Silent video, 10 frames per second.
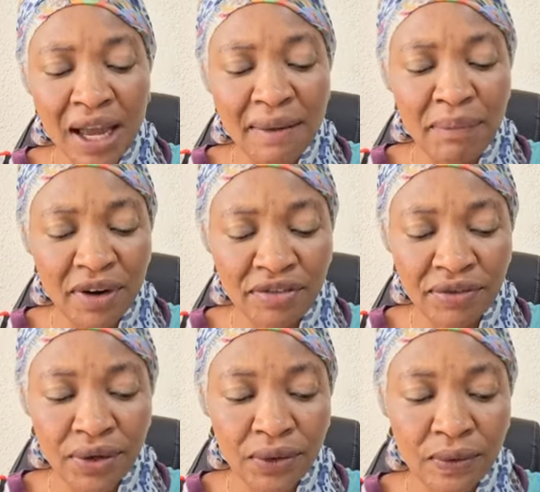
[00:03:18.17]
I pray
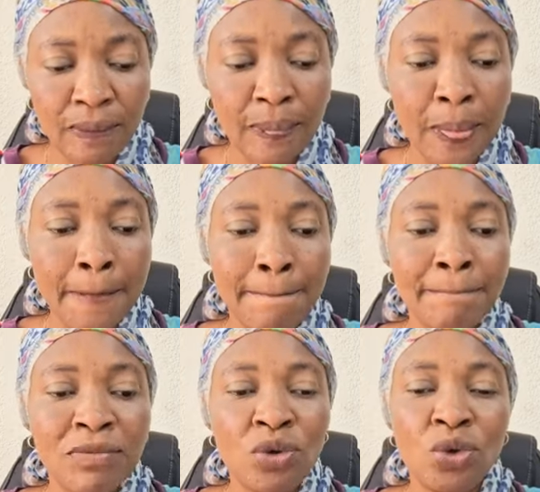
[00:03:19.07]
for you.
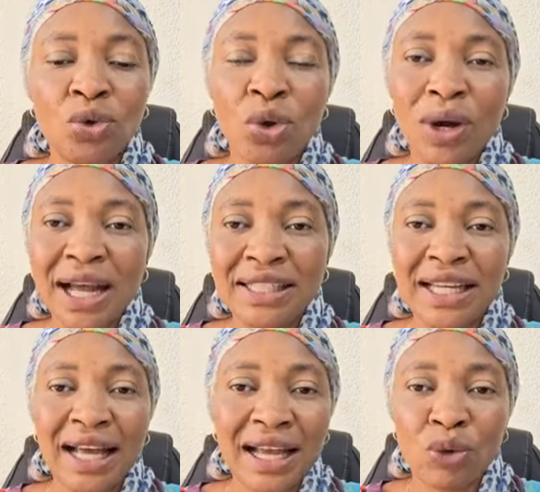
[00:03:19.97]
No
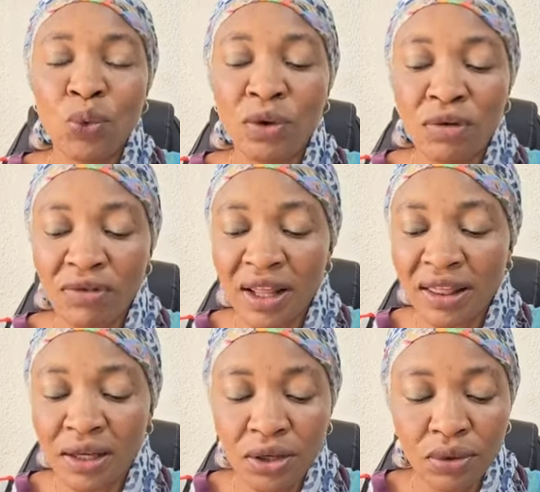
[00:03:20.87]
attack will
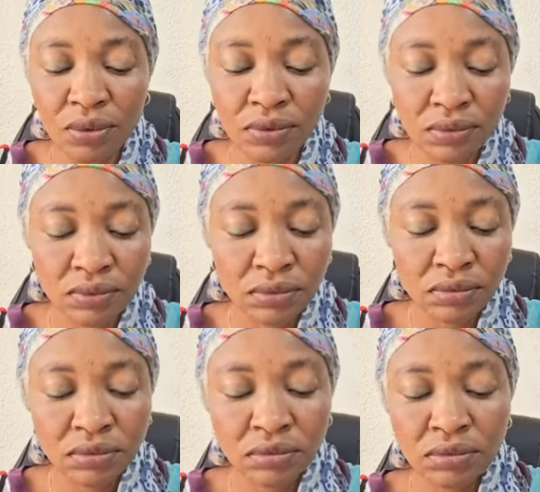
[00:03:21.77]
overtake you.
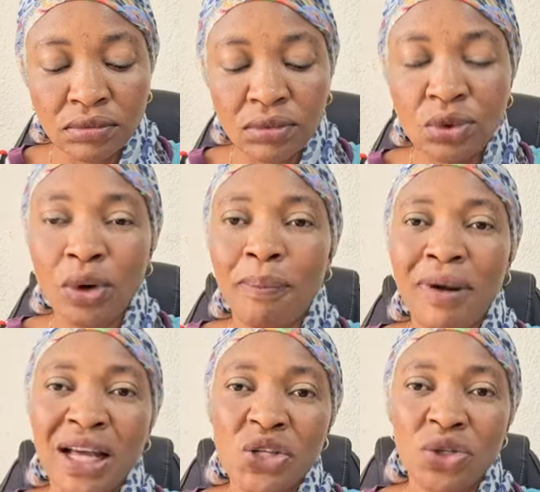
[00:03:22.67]
No
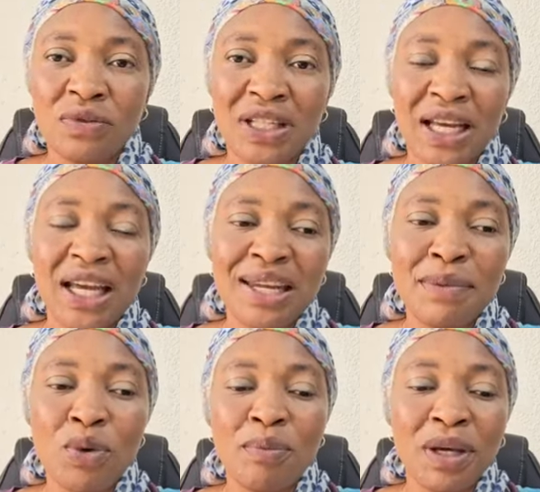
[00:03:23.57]
plans of the
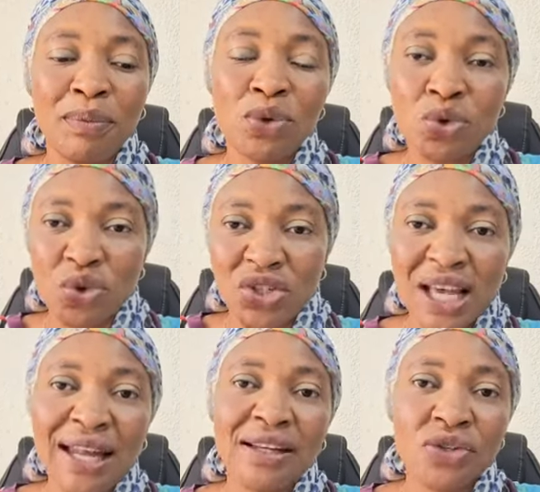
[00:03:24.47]
enemy will be able to
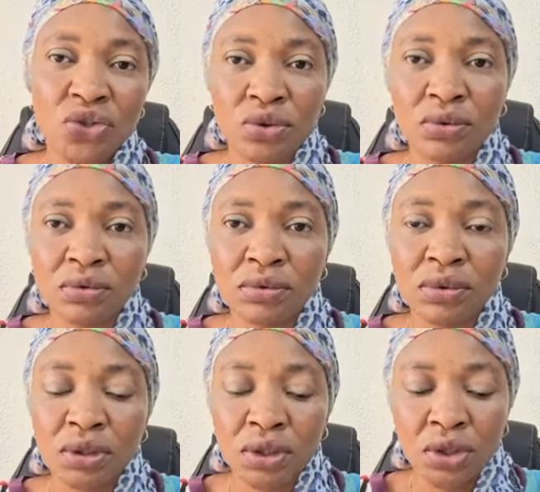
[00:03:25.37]
silence you.
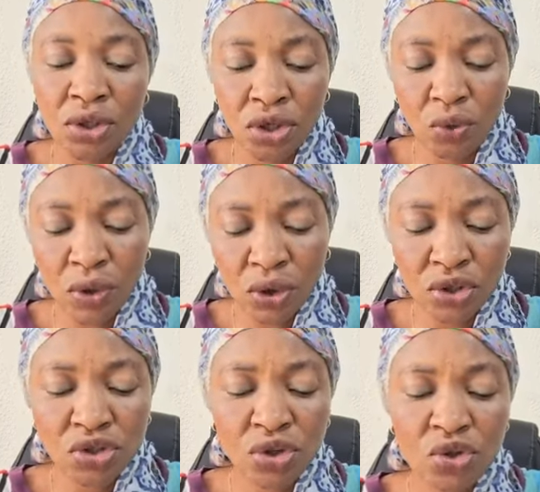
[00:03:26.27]
You will
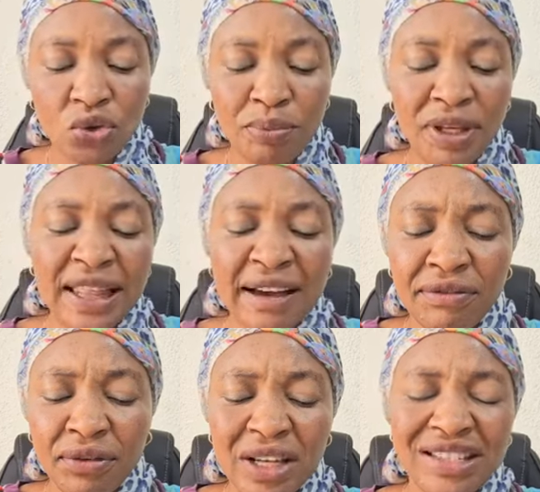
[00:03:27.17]
continue to be
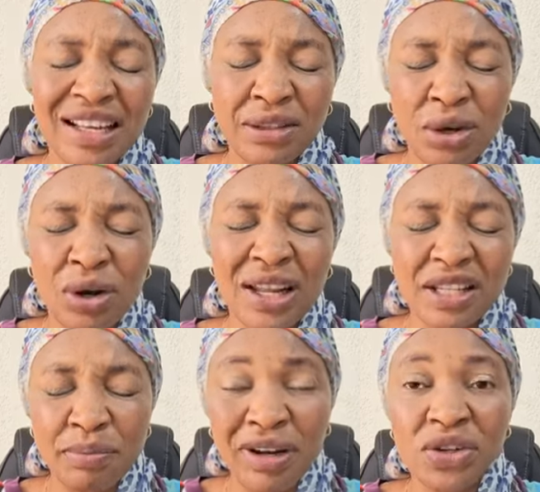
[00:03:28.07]
that voice that God
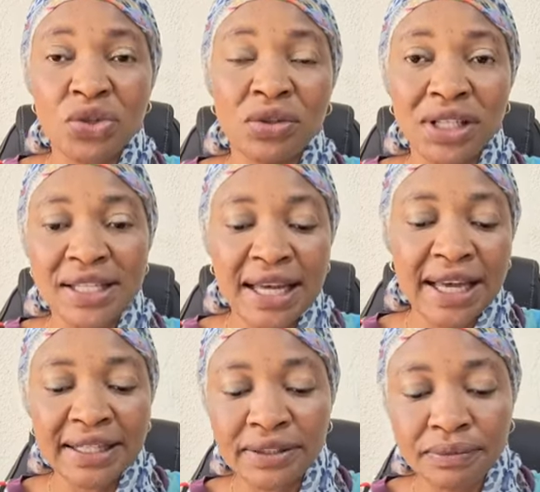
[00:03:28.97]
has placed on this
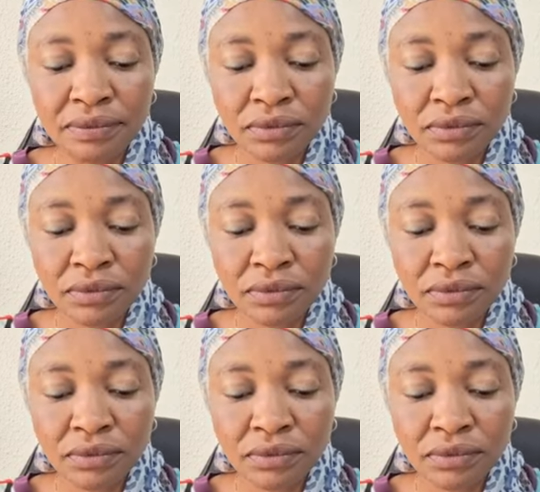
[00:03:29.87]
earth